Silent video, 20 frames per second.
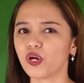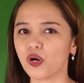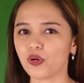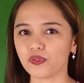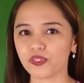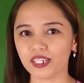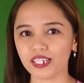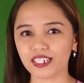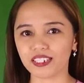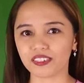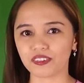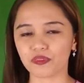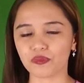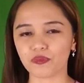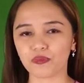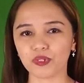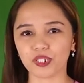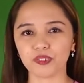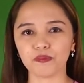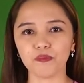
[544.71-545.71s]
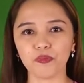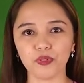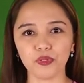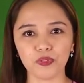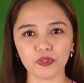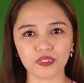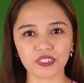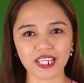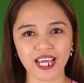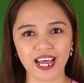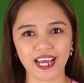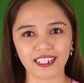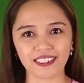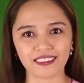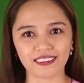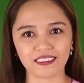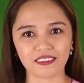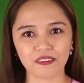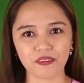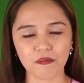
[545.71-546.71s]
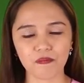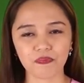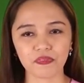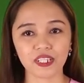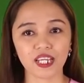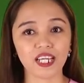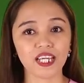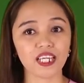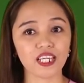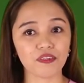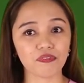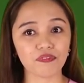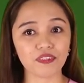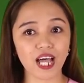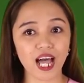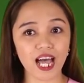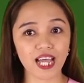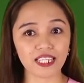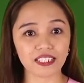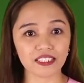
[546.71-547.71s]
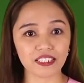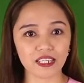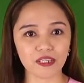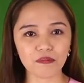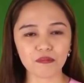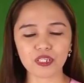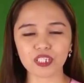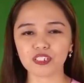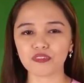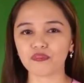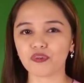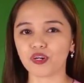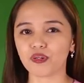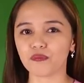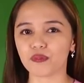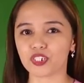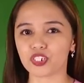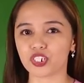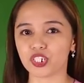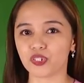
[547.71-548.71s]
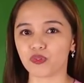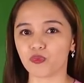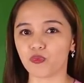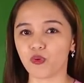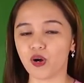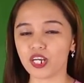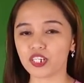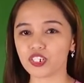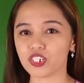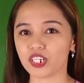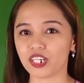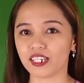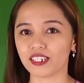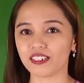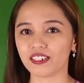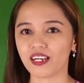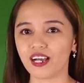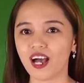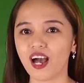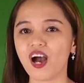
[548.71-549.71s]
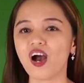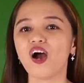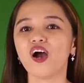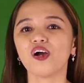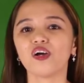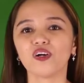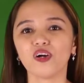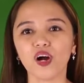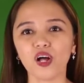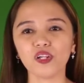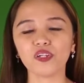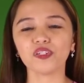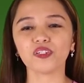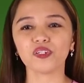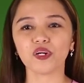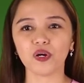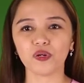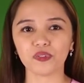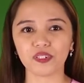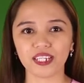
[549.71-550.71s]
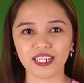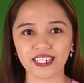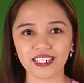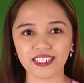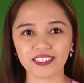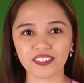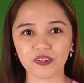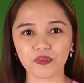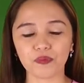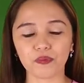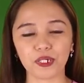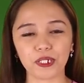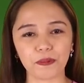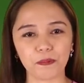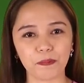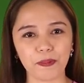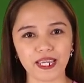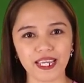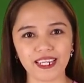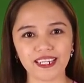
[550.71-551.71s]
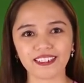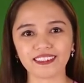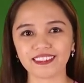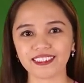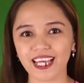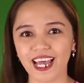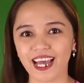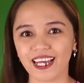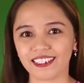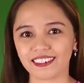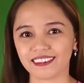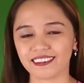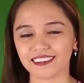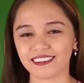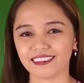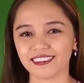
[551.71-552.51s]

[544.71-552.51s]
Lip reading: code it with blue tag. If the item is for machine washing, color code it with pink tag.